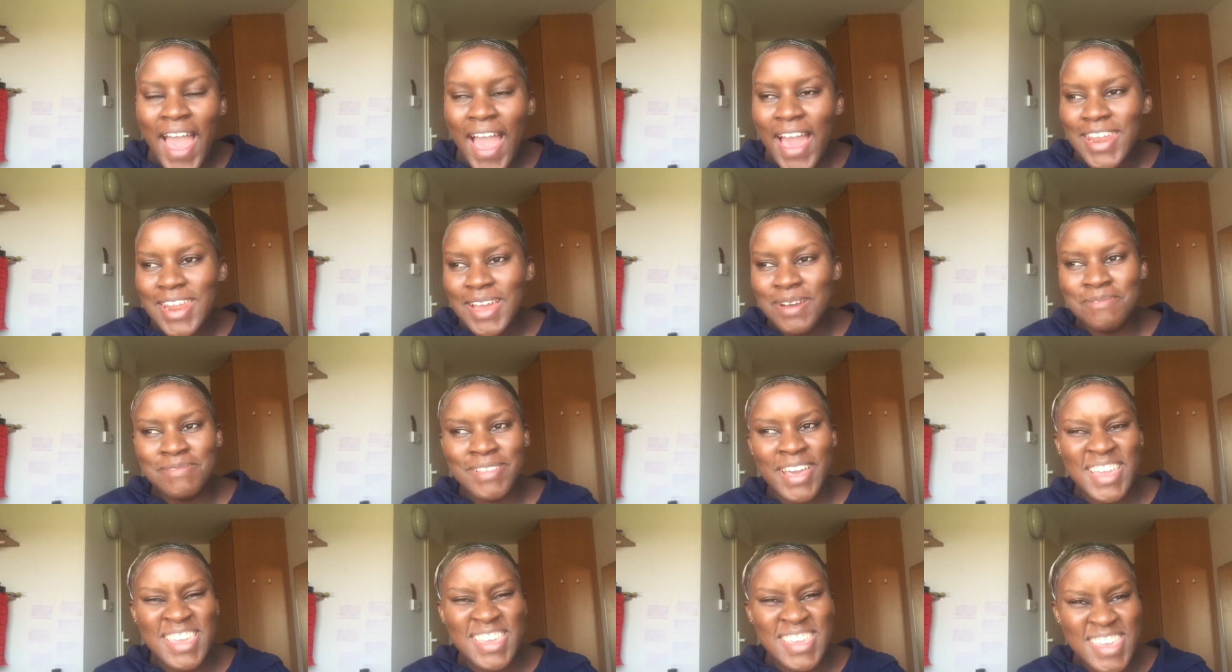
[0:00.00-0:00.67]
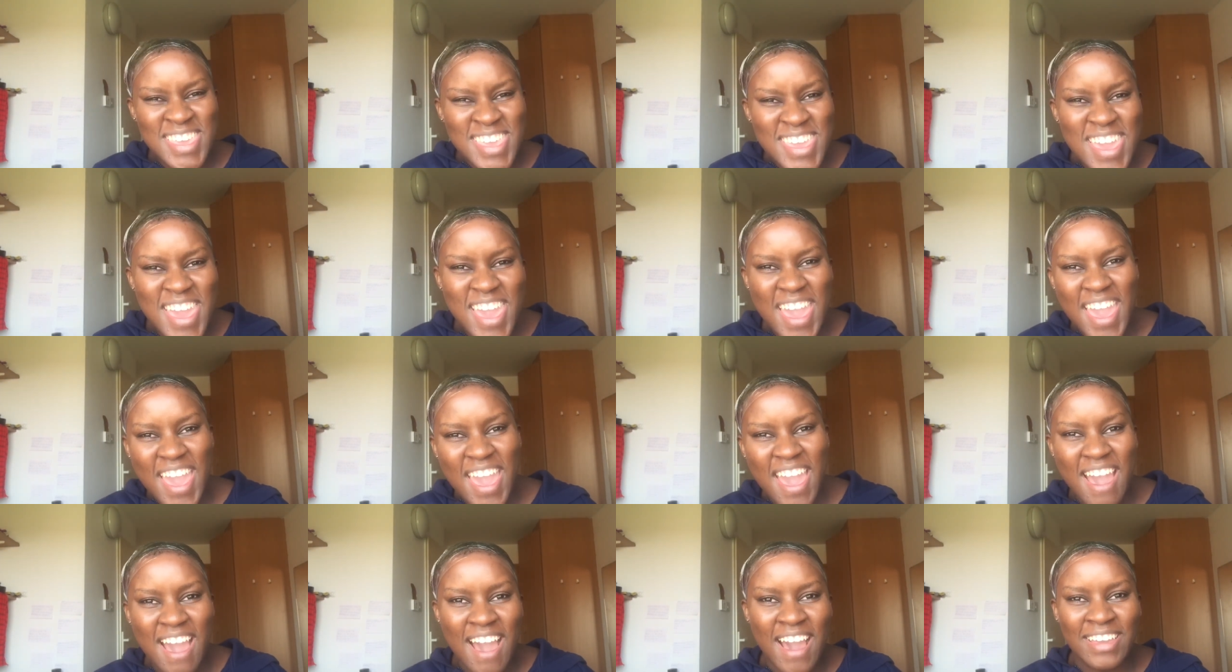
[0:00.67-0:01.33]
And I'm like,
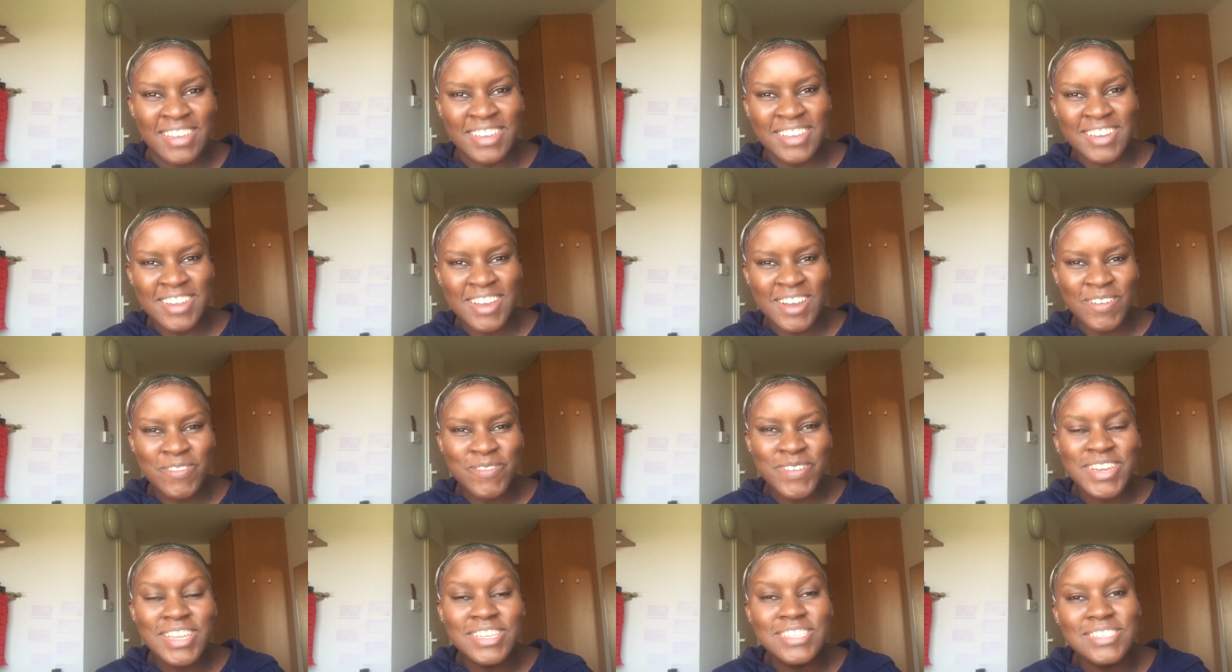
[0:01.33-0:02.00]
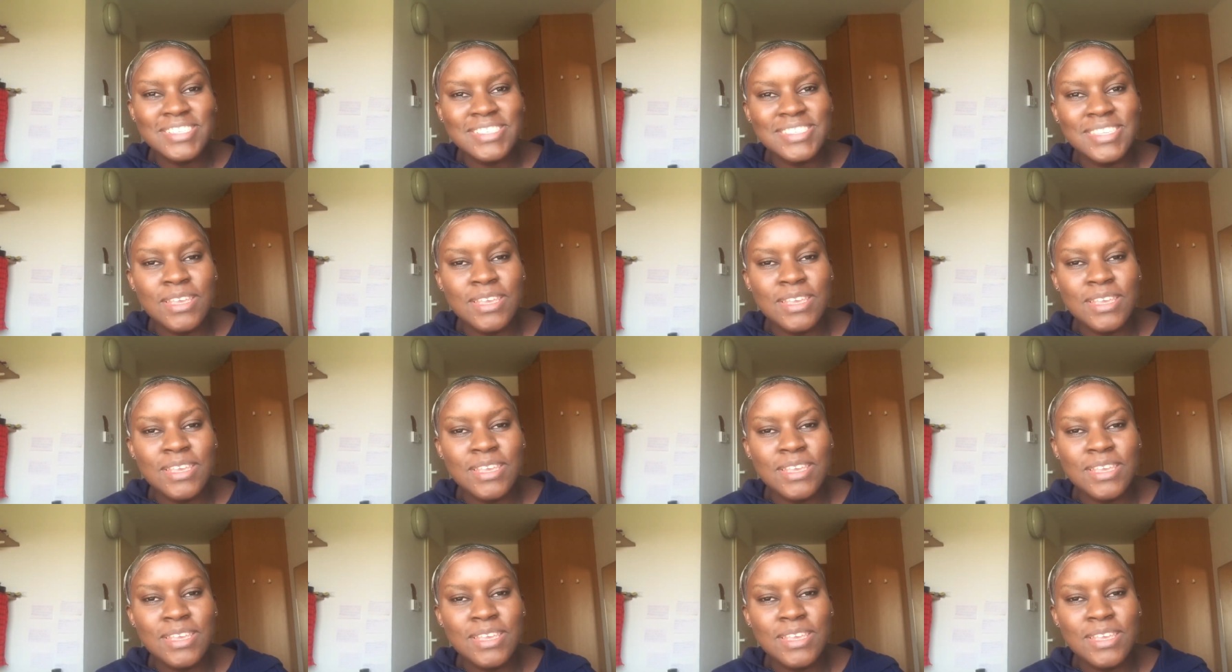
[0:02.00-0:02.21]
yeah, you know, we need to